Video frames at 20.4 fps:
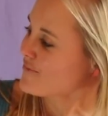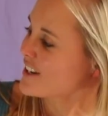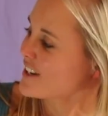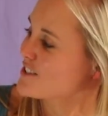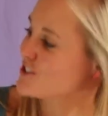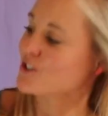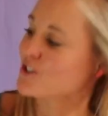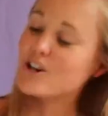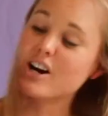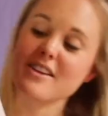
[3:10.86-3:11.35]

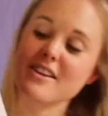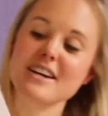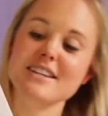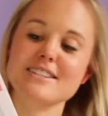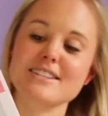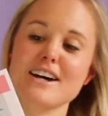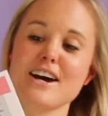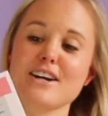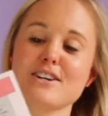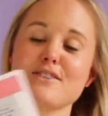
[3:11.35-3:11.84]
So yeah,
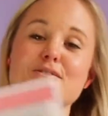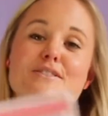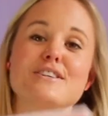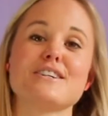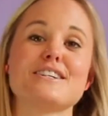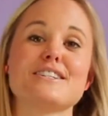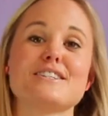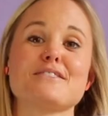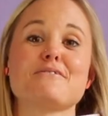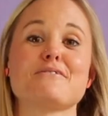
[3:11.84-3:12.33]
that's kind of
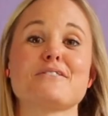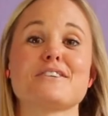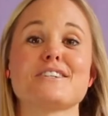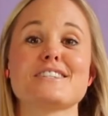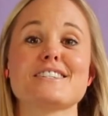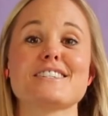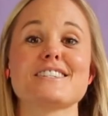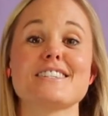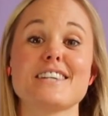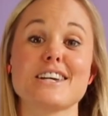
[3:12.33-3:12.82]
the
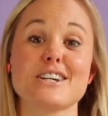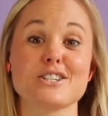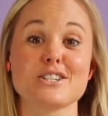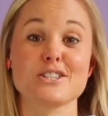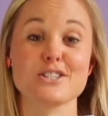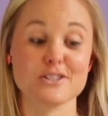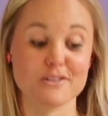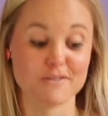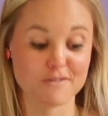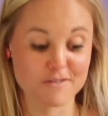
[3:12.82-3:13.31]
different
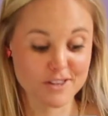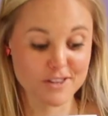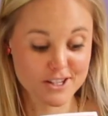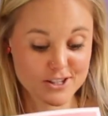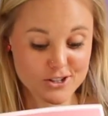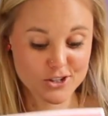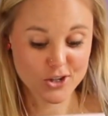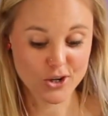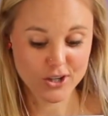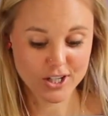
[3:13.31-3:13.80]
sections of
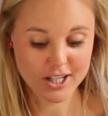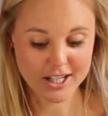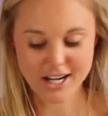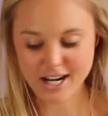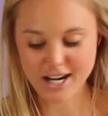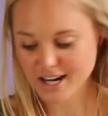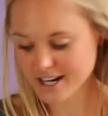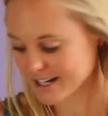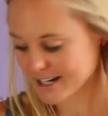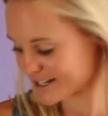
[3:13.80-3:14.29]
this yoga
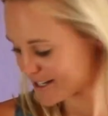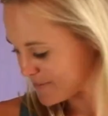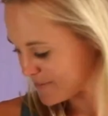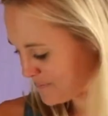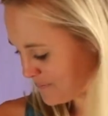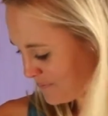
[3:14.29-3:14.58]
guide.